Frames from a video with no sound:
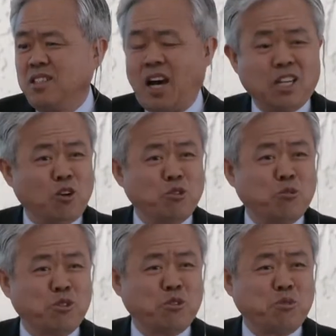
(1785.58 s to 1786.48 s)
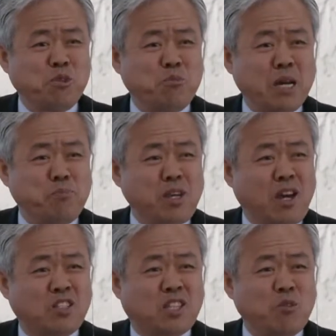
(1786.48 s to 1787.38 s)
I know you, you, you might be
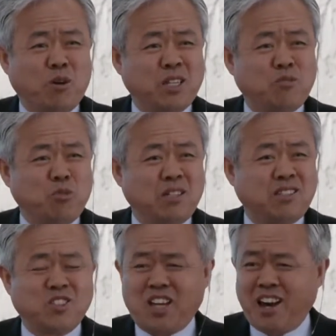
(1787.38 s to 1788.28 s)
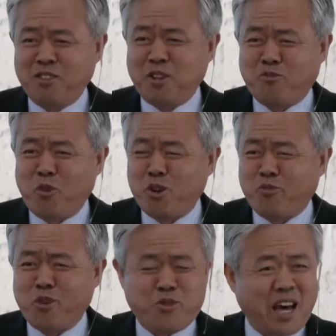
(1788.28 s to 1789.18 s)
asking, what, what does
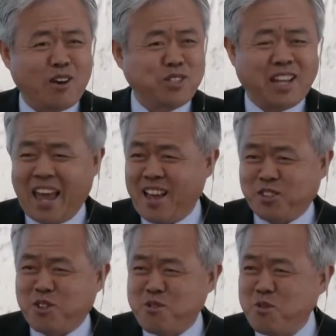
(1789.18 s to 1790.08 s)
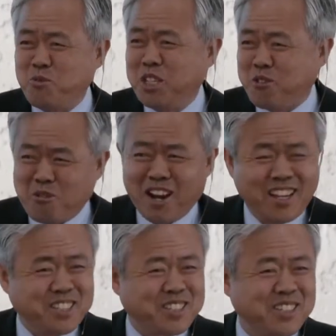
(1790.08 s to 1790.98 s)
144,000 has to do with
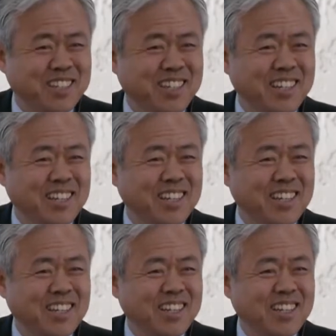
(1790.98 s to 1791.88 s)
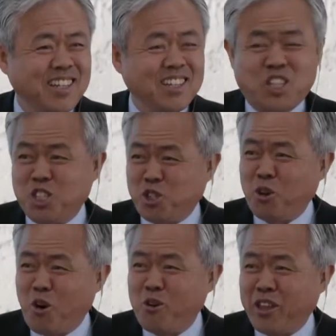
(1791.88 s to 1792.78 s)
grace? Did
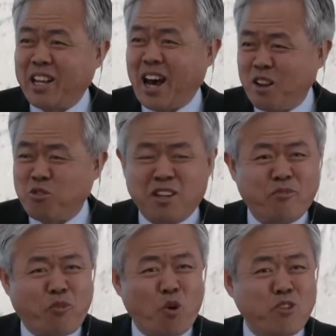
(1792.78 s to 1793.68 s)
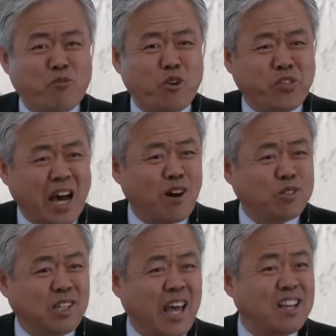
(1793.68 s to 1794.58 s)
you know that
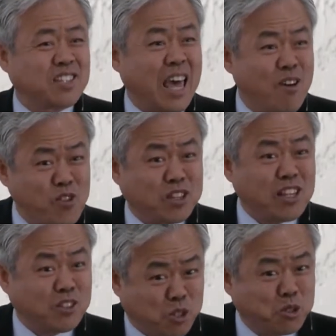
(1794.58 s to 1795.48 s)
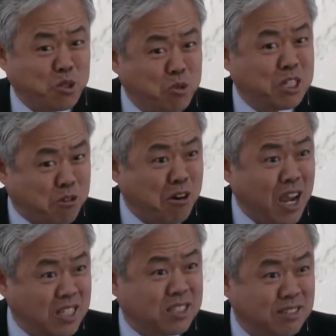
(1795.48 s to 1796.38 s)
144,000 has everything to do with
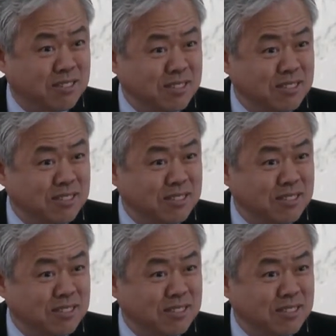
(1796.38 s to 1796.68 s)
grace?